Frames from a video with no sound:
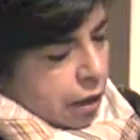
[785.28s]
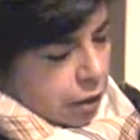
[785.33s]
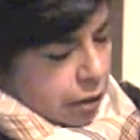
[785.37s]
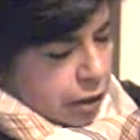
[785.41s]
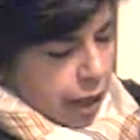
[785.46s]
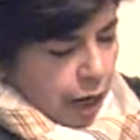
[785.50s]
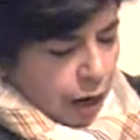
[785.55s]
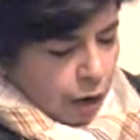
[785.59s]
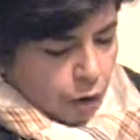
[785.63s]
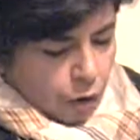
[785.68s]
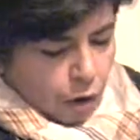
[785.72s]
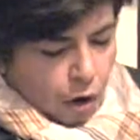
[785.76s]

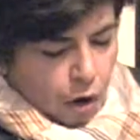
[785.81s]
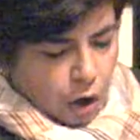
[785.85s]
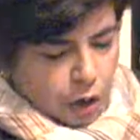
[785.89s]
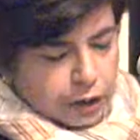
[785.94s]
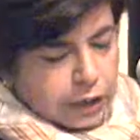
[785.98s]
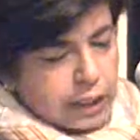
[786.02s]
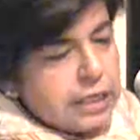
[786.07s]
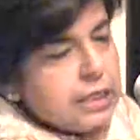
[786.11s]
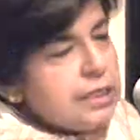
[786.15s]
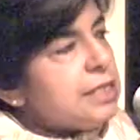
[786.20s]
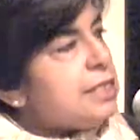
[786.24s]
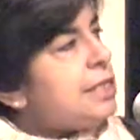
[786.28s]
Now, on
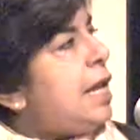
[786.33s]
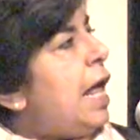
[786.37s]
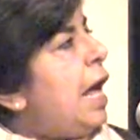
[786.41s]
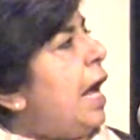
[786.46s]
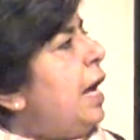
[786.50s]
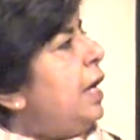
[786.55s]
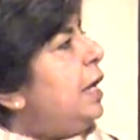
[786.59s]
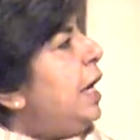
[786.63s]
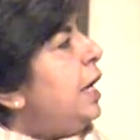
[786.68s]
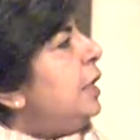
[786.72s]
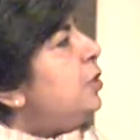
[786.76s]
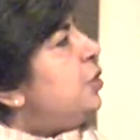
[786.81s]
this
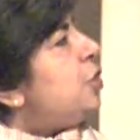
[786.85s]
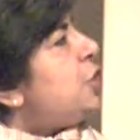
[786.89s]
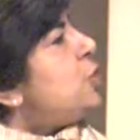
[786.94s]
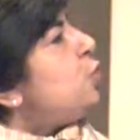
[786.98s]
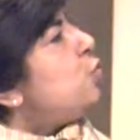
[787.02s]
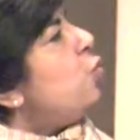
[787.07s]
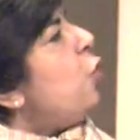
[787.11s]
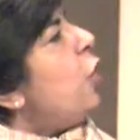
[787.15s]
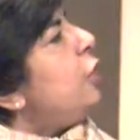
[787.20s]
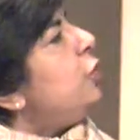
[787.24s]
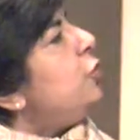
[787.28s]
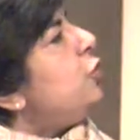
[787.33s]
slide, I
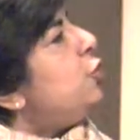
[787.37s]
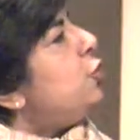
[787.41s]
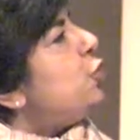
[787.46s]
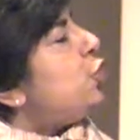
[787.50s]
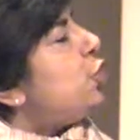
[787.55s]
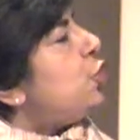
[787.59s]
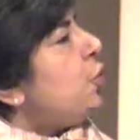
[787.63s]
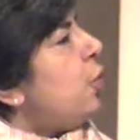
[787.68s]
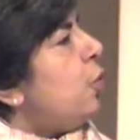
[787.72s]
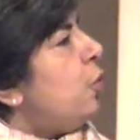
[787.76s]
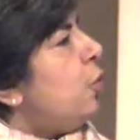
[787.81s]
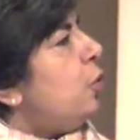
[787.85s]
just want to
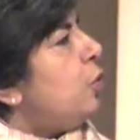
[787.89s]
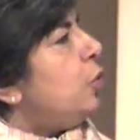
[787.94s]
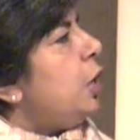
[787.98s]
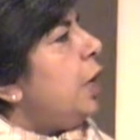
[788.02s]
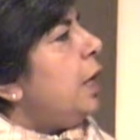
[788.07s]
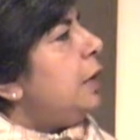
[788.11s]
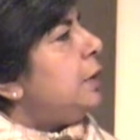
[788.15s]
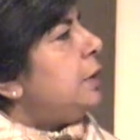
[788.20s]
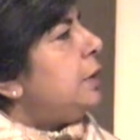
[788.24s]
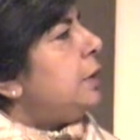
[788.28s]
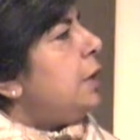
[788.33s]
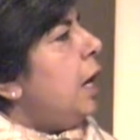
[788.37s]
show
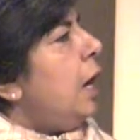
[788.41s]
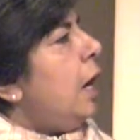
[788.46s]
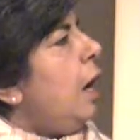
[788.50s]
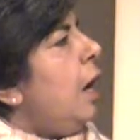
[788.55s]
that